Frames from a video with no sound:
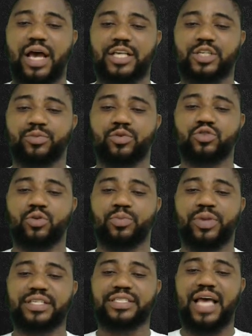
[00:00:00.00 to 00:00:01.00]
As opposed to
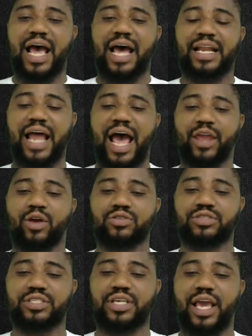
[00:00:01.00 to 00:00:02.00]
place
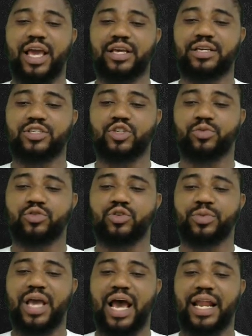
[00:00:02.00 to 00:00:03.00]
anions here, it's supposed to be